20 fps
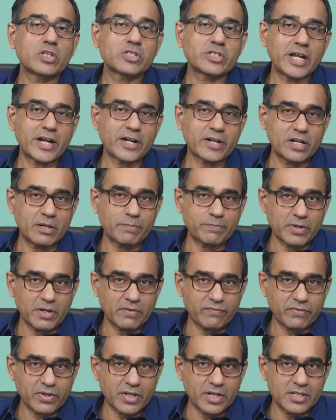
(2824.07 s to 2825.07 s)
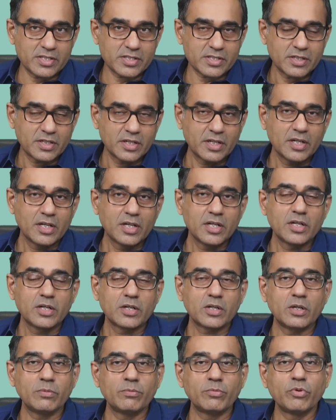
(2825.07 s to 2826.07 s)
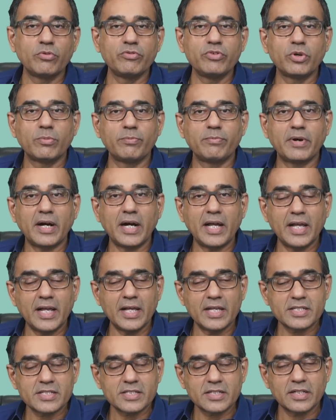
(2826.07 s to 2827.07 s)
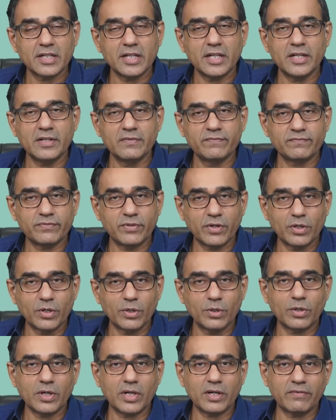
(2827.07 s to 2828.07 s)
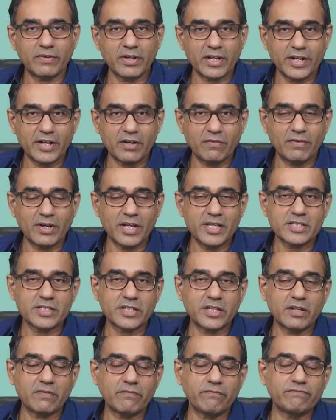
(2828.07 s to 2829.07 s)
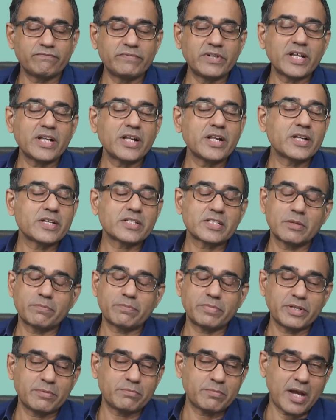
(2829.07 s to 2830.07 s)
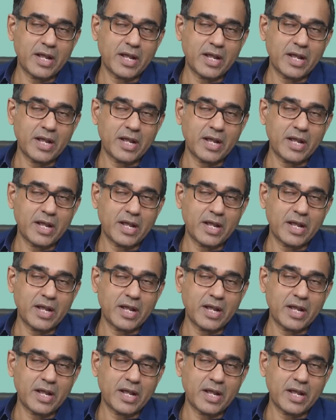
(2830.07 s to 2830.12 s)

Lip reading: sector preference, remove your bias, and follow our advice in a very disciplined